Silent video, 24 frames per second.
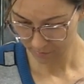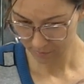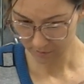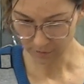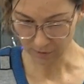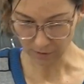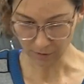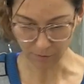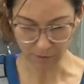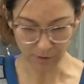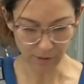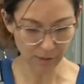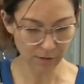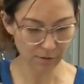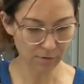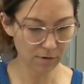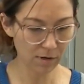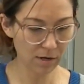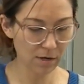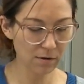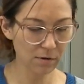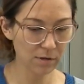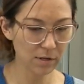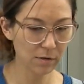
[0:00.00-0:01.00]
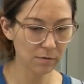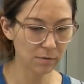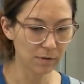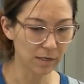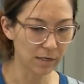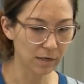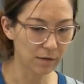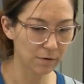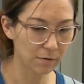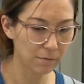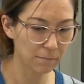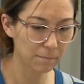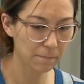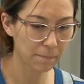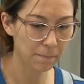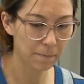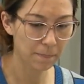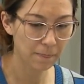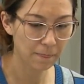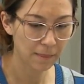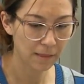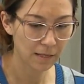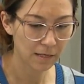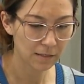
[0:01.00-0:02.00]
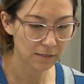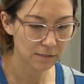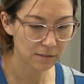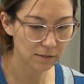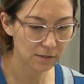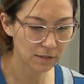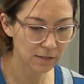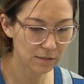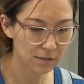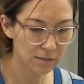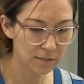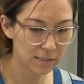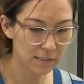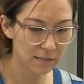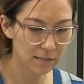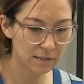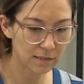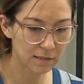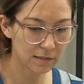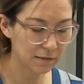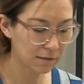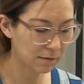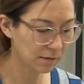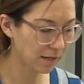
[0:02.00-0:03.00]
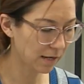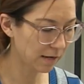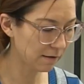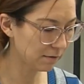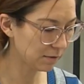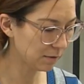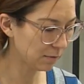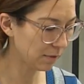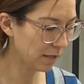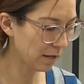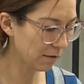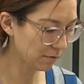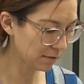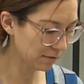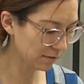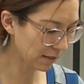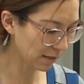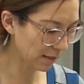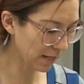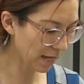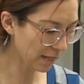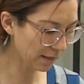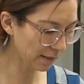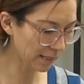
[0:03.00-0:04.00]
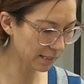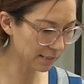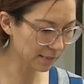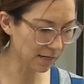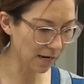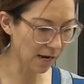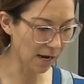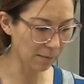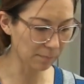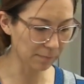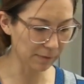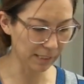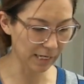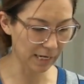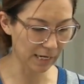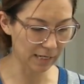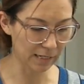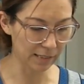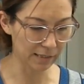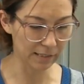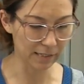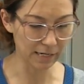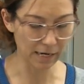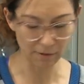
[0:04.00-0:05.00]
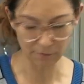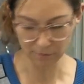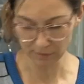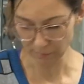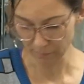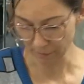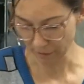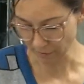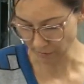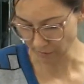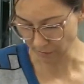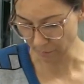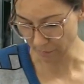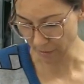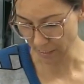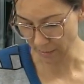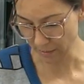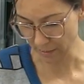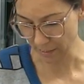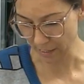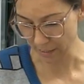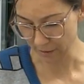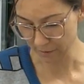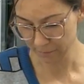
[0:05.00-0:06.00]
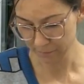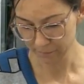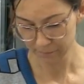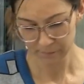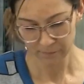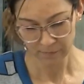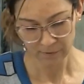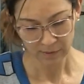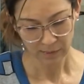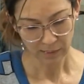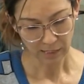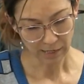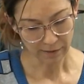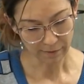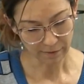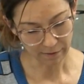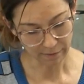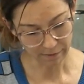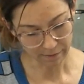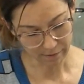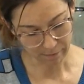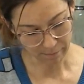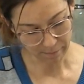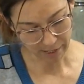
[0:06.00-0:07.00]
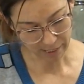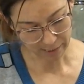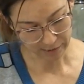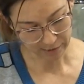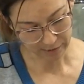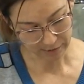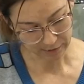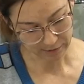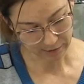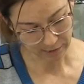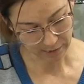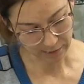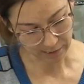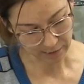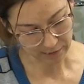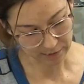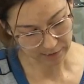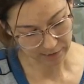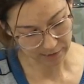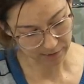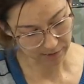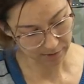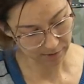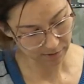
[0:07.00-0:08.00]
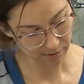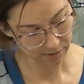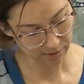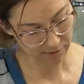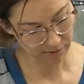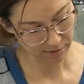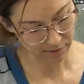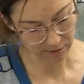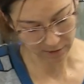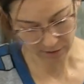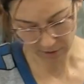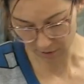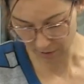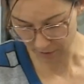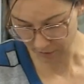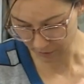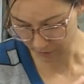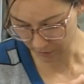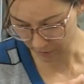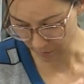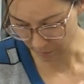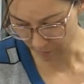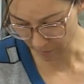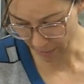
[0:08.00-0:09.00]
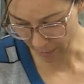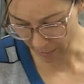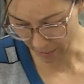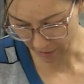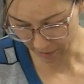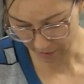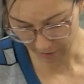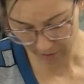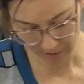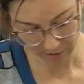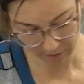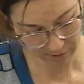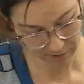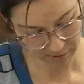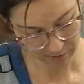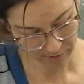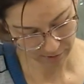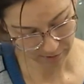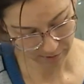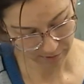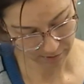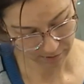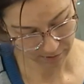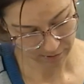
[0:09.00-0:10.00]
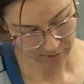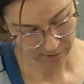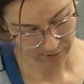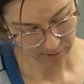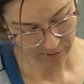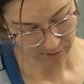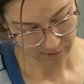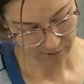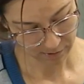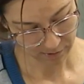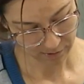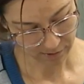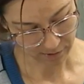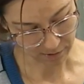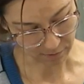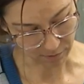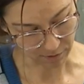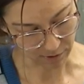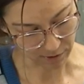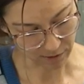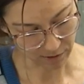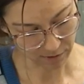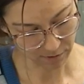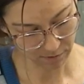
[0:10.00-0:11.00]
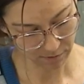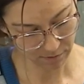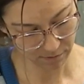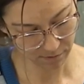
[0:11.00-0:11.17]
There we go. Oh, there we go. So there's the life. That was a lot less complicated than I was about to make that. And then the magnets, I guess, stick onto the back. There we go.